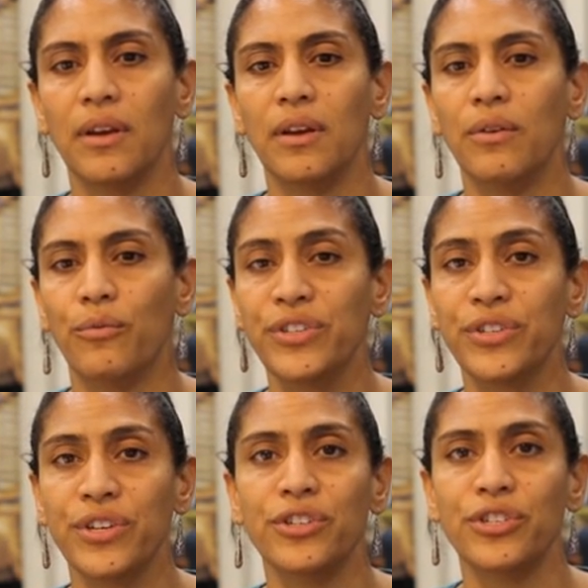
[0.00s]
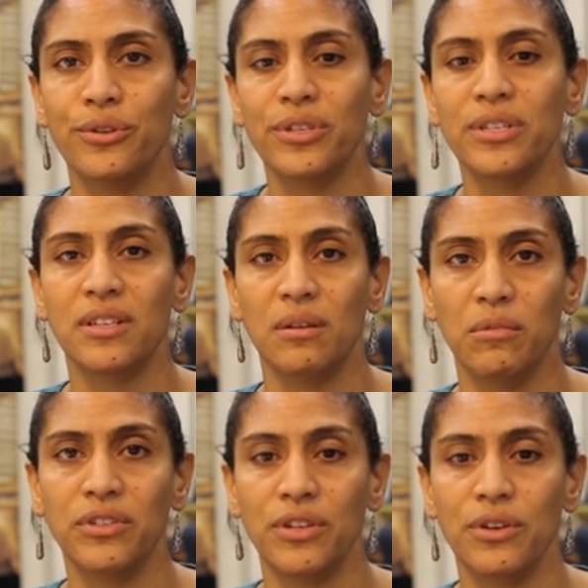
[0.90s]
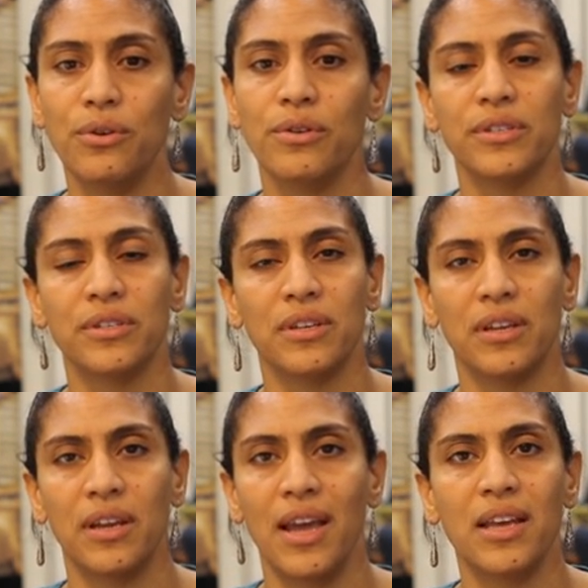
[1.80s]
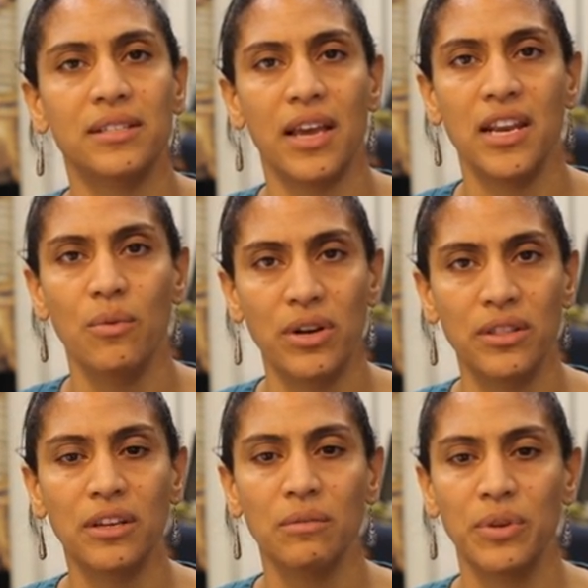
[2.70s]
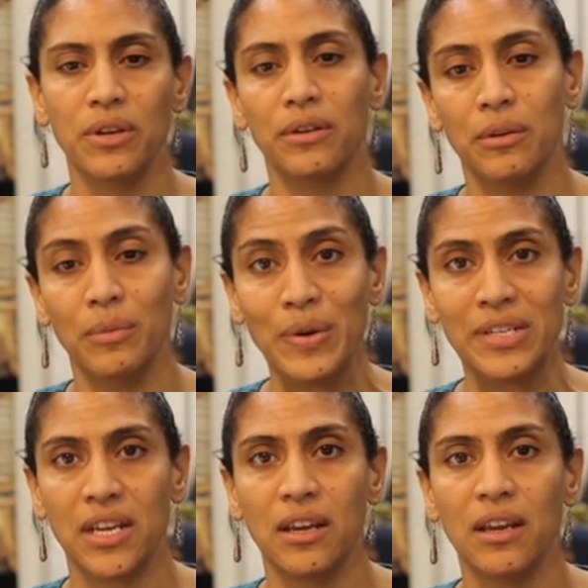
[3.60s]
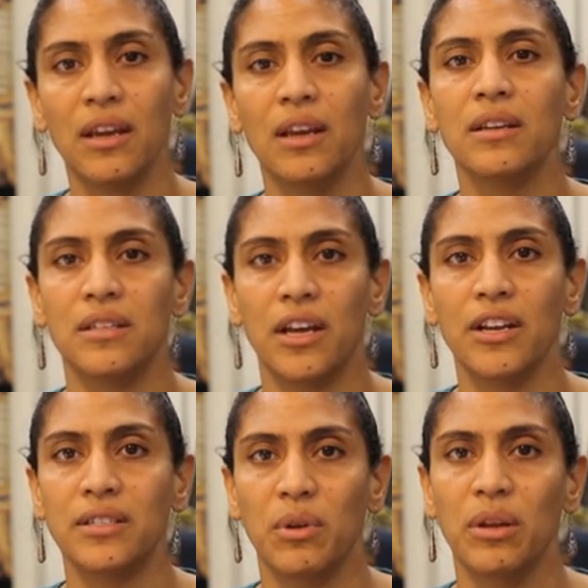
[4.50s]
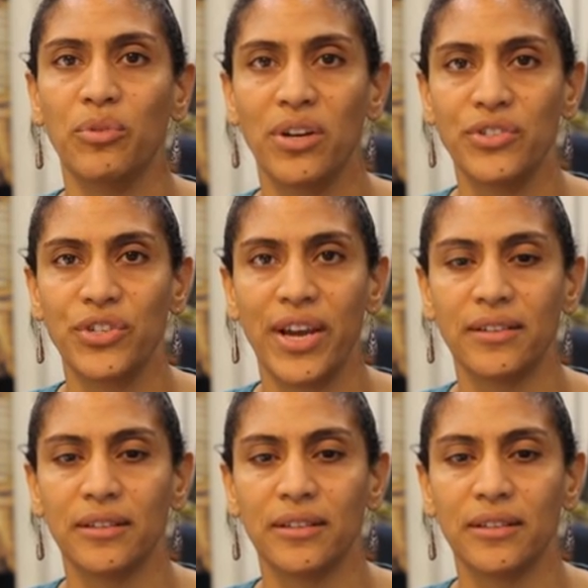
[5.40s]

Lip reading: Research use is similar to yours. Has anyone in the community done a similar project?